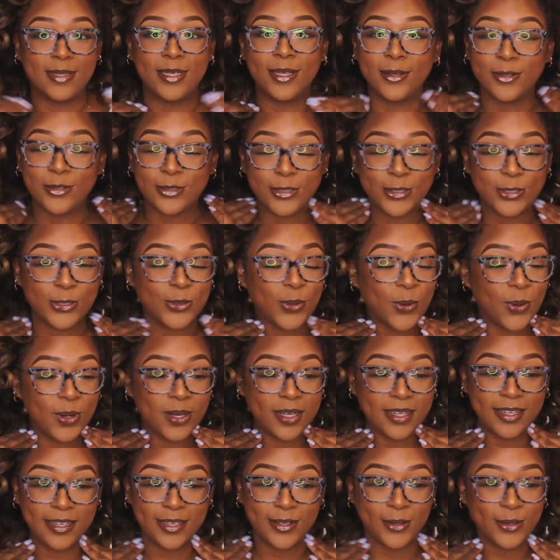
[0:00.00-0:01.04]
little
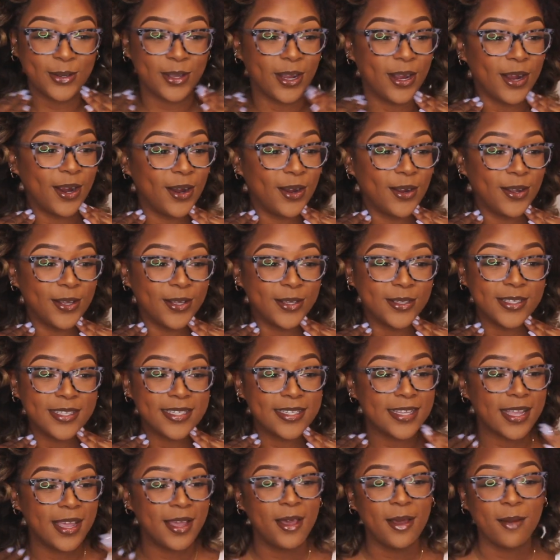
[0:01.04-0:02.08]
short little
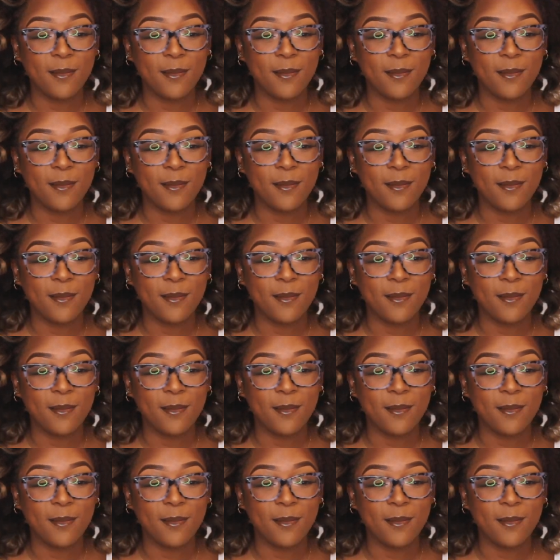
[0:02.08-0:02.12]
curls,